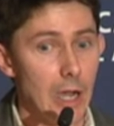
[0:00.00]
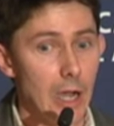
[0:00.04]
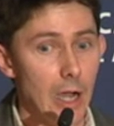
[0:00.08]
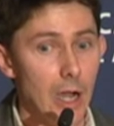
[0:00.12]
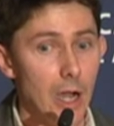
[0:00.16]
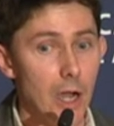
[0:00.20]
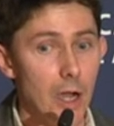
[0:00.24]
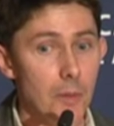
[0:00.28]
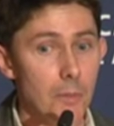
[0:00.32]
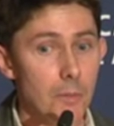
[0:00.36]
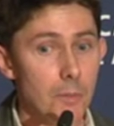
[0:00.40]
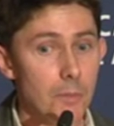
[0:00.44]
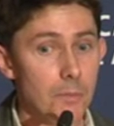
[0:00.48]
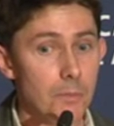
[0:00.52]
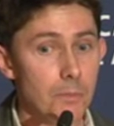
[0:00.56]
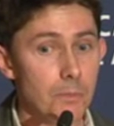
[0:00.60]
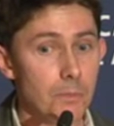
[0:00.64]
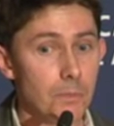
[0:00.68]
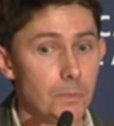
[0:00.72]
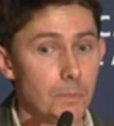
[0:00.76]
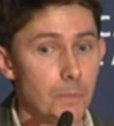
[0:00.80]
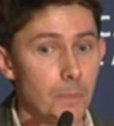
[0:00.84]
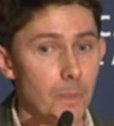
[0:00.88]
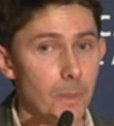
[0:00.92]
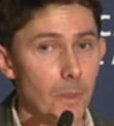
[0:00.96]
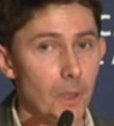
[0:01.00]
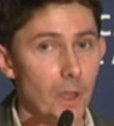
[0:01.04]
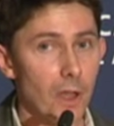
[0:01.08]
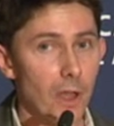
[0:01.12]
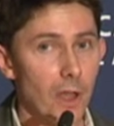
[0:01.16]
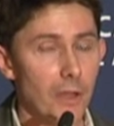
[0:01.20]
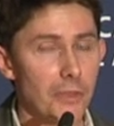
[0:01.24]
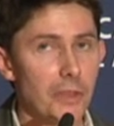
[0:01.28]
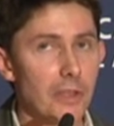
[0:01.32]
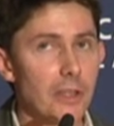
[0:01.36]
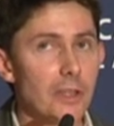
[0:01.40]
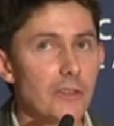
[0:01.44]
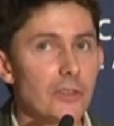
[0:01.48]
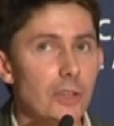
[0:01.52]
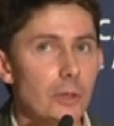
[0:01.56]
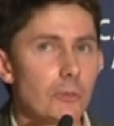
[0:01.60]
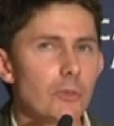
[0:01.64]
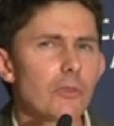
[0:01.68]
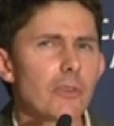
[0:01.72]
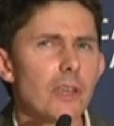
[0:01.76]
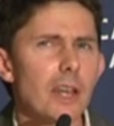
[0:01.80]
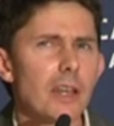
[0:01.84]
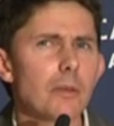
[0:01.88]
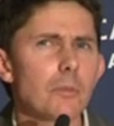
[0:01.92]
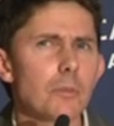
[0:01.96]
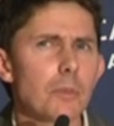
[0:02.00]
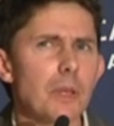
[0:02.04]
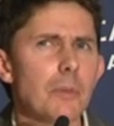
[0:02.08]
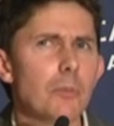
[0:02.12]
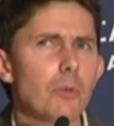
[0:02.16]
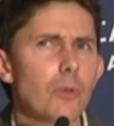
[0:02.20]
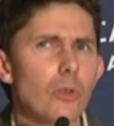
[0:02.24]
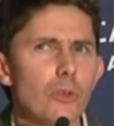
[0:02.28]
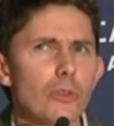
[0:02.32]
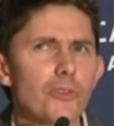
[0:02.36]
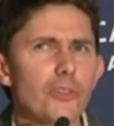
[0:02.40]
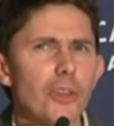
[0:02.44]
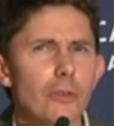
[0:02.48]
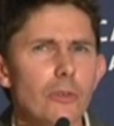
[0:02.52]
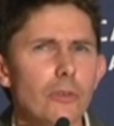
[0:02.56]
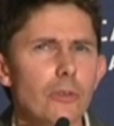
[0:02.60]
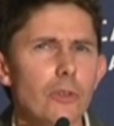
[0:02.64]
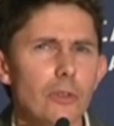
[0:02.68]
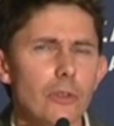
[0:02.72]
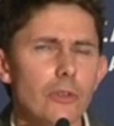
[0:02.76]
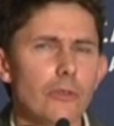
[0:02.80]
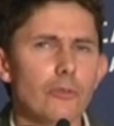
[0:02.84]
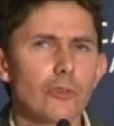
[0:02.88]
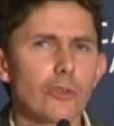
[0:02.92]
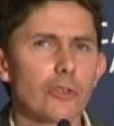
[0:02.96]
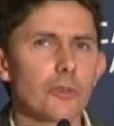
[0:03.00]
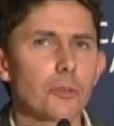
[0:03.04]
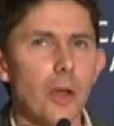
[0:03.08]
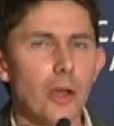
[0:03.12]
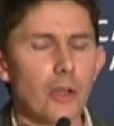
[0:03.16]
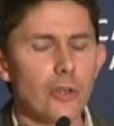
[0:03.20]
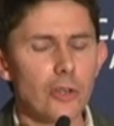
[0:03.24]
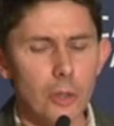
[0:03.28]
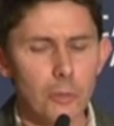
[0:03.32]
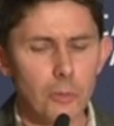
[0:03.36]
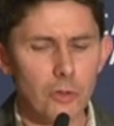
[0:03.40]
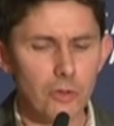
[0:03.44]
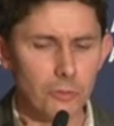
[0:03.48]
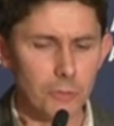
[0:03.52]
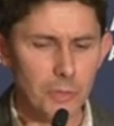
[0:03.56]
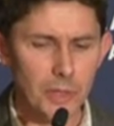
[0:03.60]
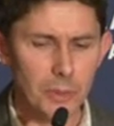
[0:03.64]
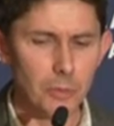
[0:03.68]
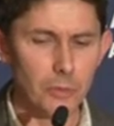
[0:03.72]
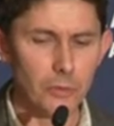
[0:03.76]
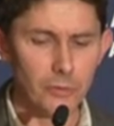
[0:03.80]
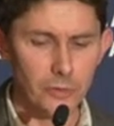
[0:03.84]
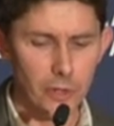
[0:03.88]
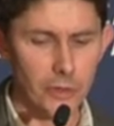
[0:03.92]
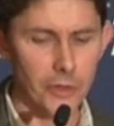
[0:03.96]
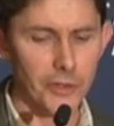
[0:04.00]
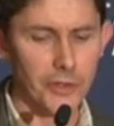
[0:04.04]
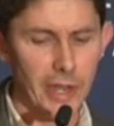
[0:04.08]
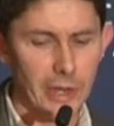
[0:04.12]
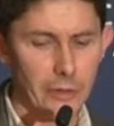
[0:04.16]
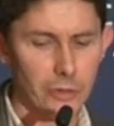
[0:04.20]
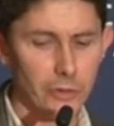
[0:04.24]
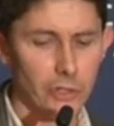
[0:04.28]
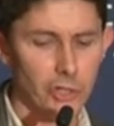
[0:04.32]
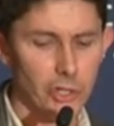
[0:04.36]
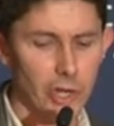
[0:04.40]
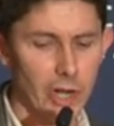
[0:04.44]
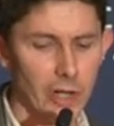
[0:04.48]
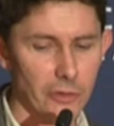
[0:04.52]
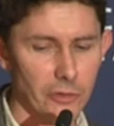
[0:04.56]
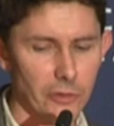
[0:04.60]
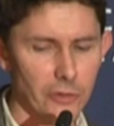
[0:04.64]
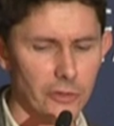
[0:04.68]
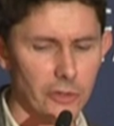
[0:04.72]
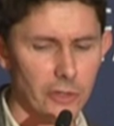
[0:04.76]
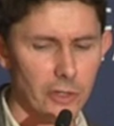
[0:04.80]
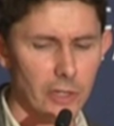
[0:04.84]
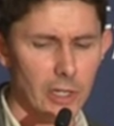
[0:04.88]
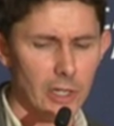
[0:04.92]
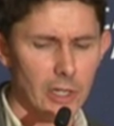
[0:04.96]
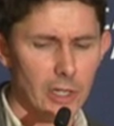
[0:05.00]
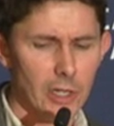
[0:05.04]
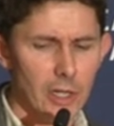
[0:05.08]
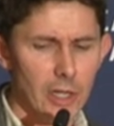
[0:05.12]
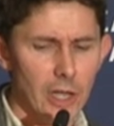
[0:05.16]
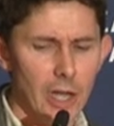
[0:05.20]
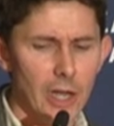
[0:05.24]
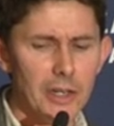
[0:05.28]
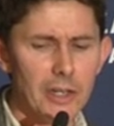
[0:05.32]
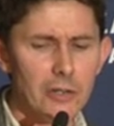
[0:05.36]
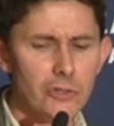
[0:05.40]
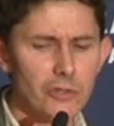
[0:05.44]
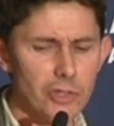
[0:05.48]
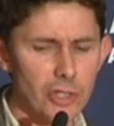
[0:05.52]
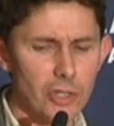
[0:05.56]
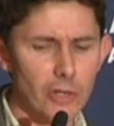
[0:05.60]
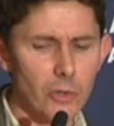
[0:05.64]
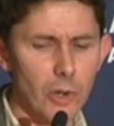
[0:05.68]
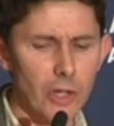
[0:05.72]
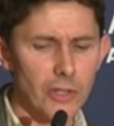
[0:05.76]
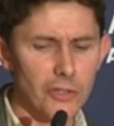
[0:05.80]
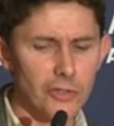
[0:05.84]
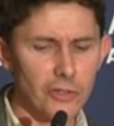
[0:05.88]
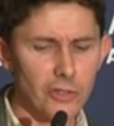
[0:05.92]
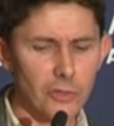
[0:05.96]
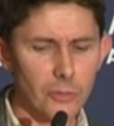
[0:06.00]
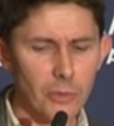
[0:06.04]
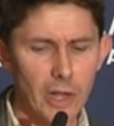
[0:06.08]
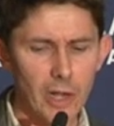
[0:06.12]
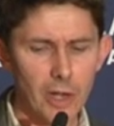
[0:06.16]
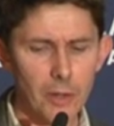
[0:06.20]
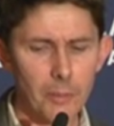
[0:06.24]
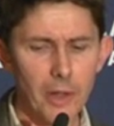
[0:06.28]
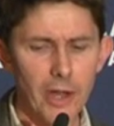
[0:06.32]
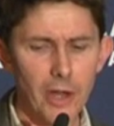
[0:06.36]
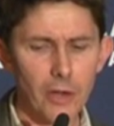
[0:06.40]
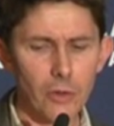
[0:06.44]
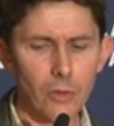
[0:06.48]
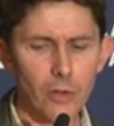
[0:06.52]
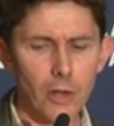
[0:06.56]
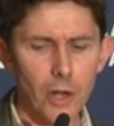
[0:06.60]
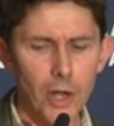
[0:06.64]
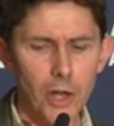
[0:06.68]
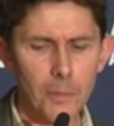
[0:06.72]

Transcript: I think in terms of getting people also, you talked about, moving people further down the track, there's an interesting question as well about